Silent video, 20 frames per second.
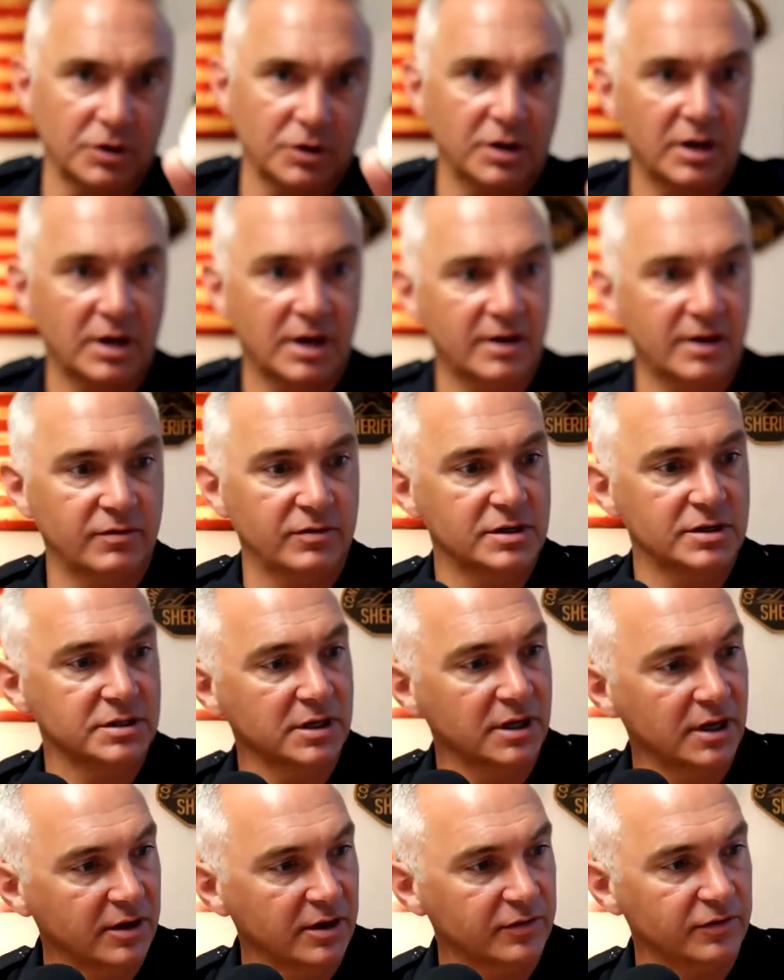you to have this
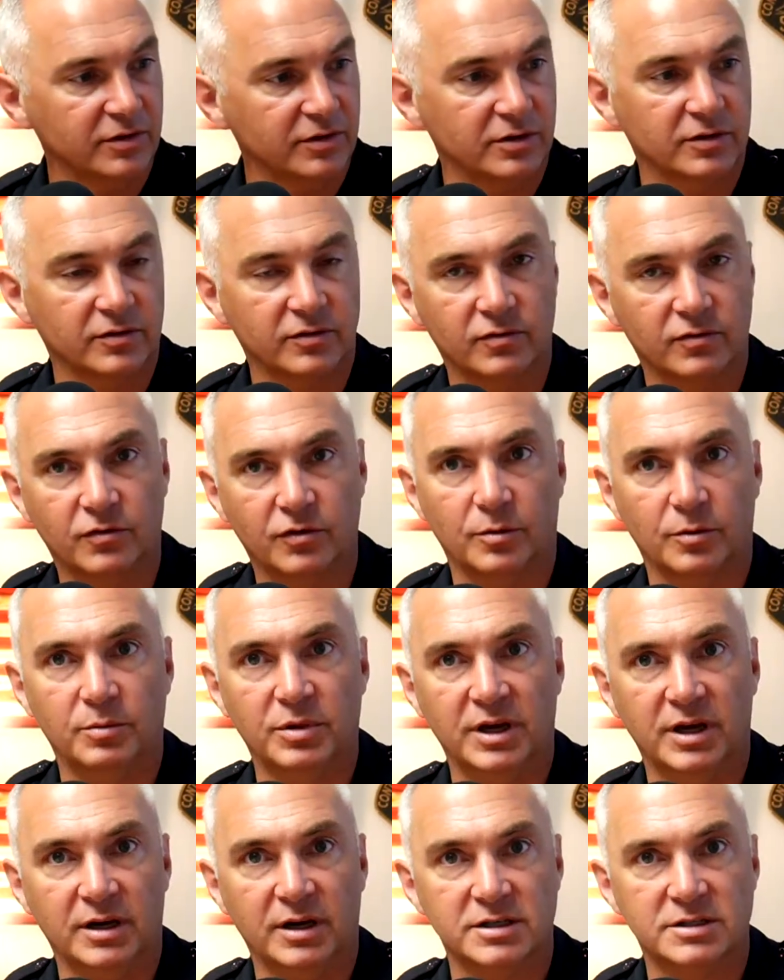gift for
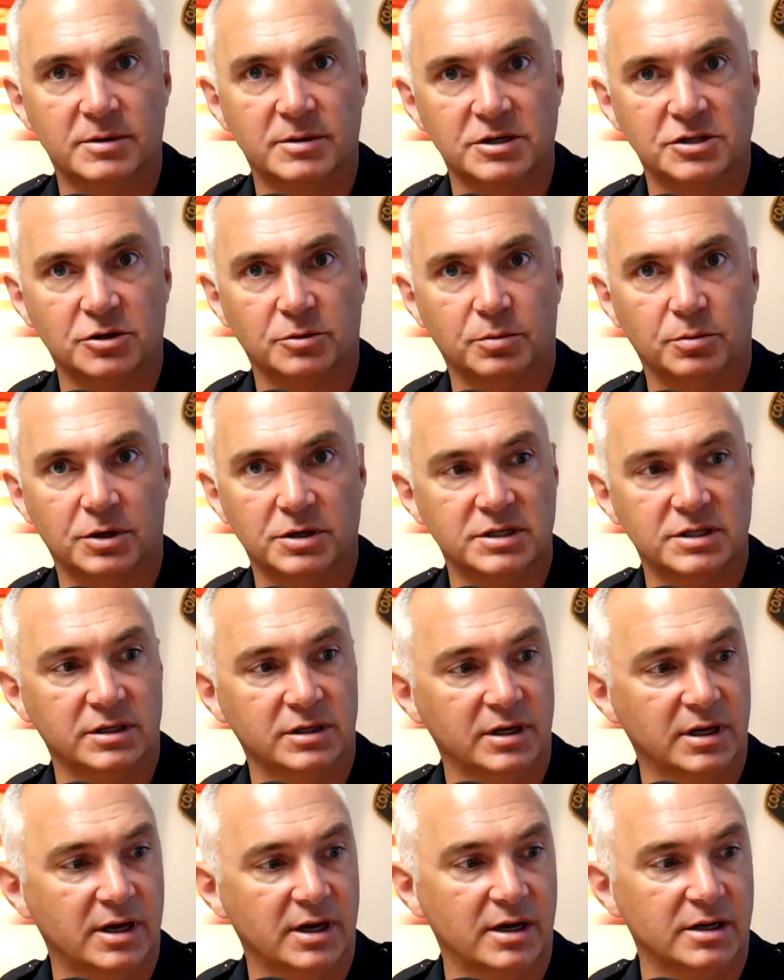being a special person
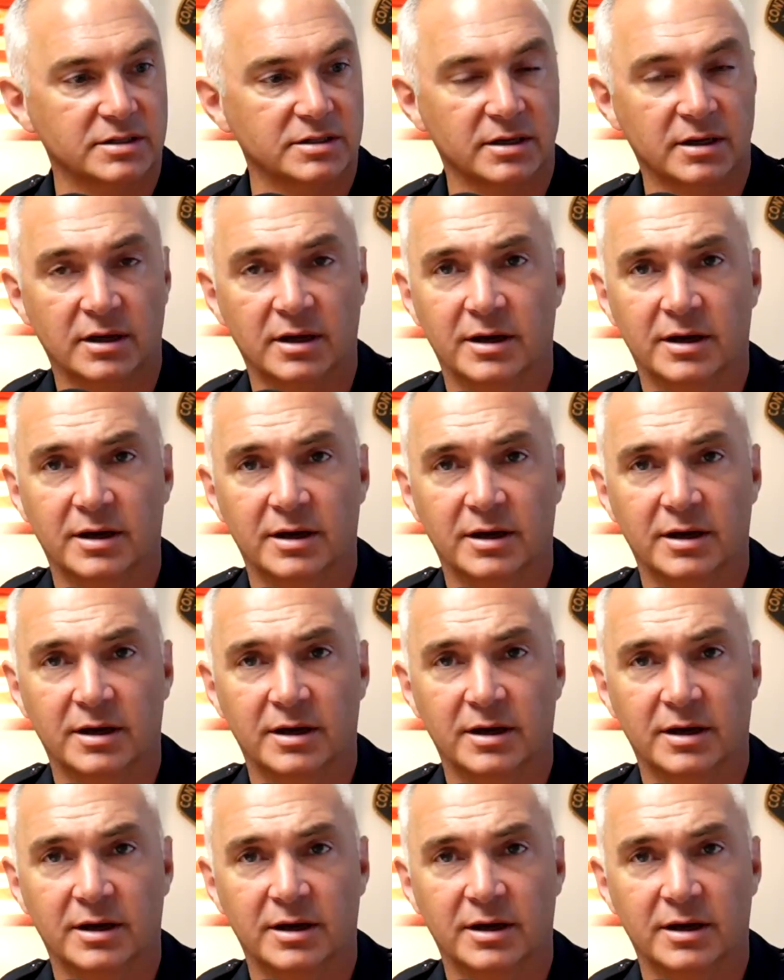to us.